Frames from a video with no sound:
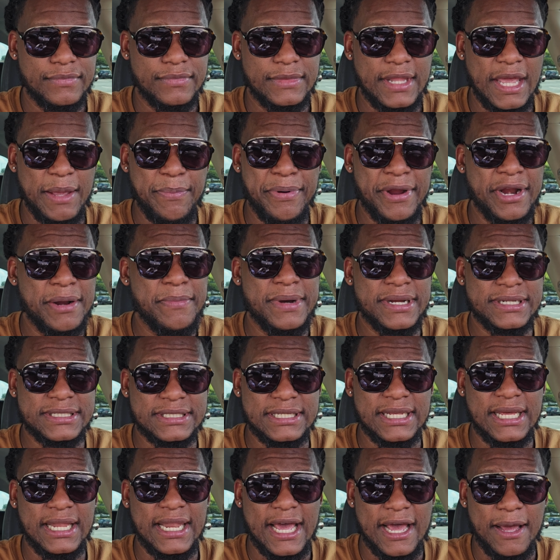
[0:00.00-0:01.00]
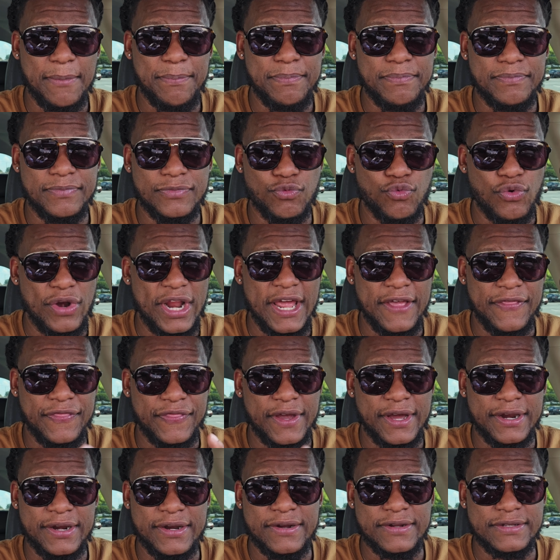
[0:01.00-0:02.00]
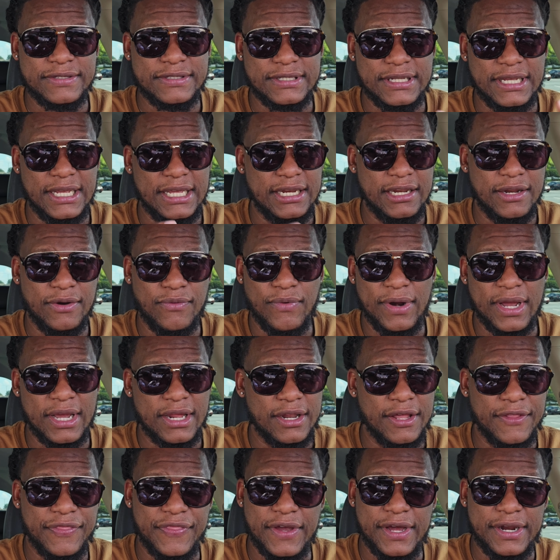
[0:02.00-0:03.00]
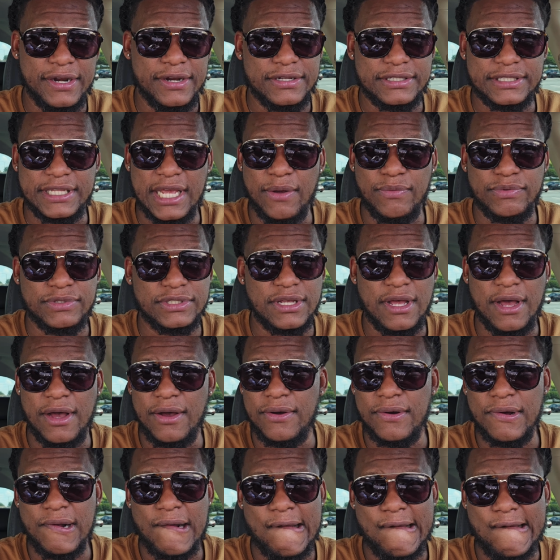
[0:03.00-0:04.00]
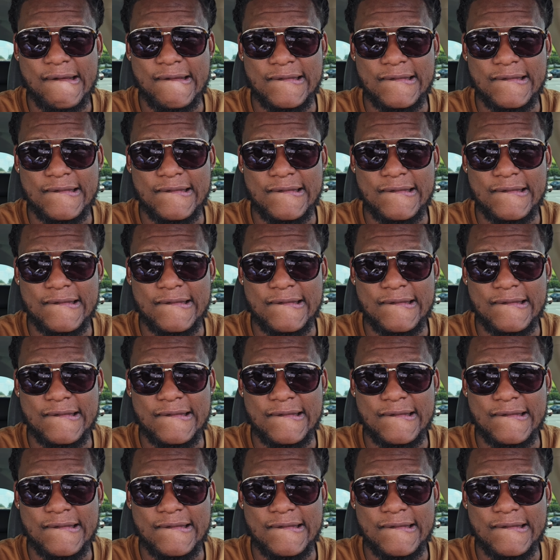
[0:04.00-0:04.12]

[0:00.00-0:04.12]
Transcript: they pretty much sell out. Red thunders and then regular thunders, they was gone.